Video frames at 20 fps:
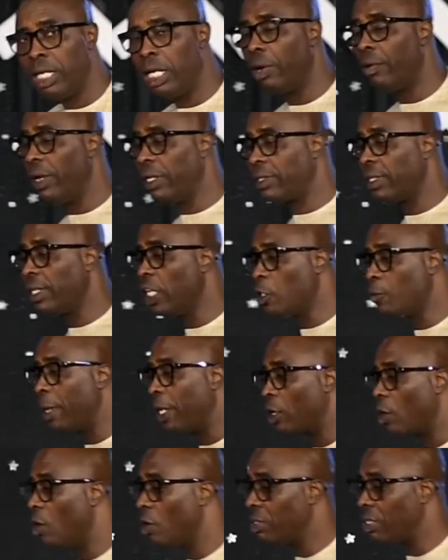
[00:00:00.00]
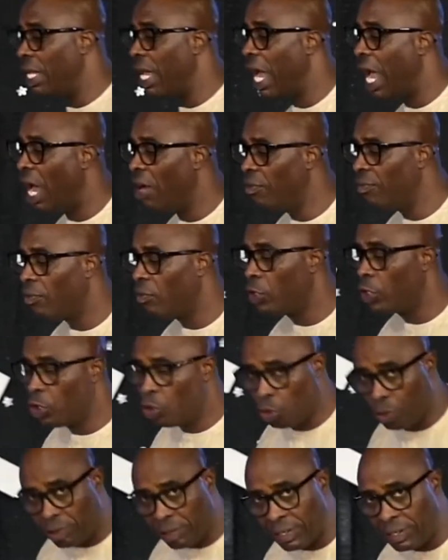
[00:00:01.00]
The reason is because they have
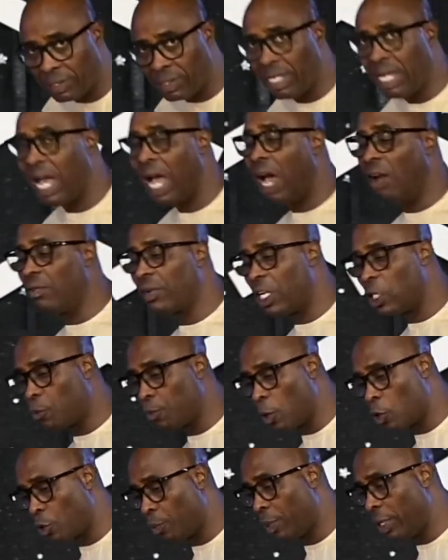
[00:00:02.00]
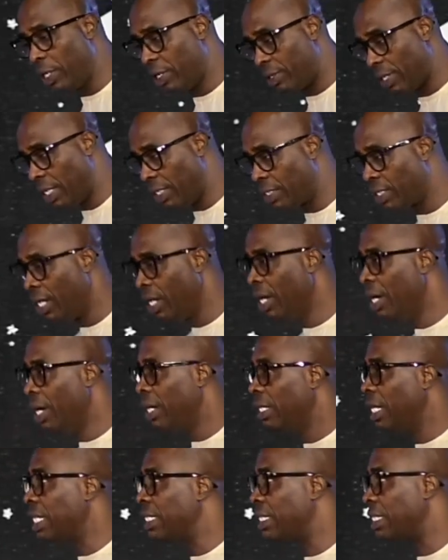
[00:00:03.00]
duties, they have responsibilities.
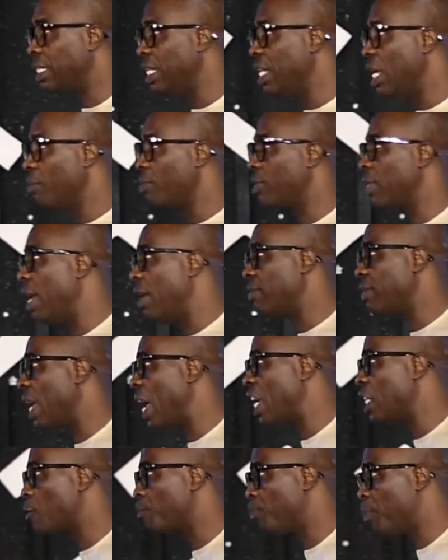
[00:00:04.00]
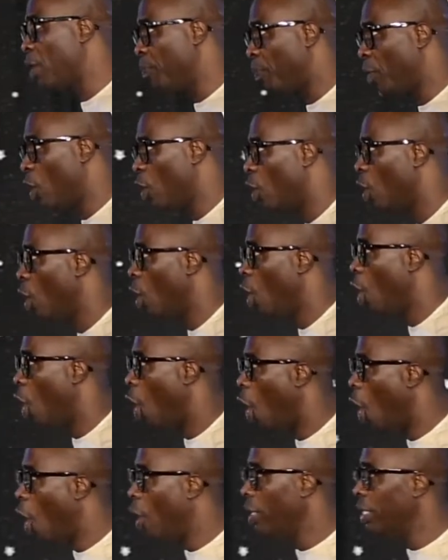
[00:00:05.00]
They see themselves as people
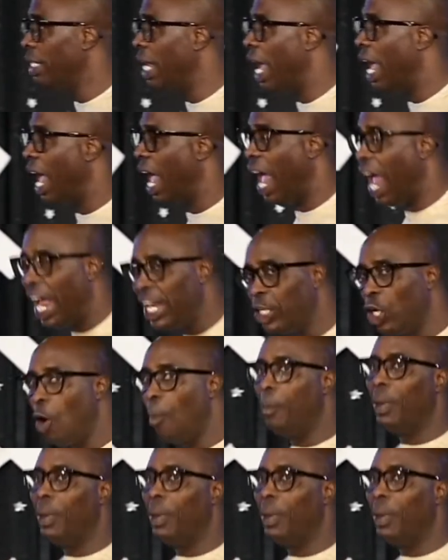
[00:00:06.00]
under an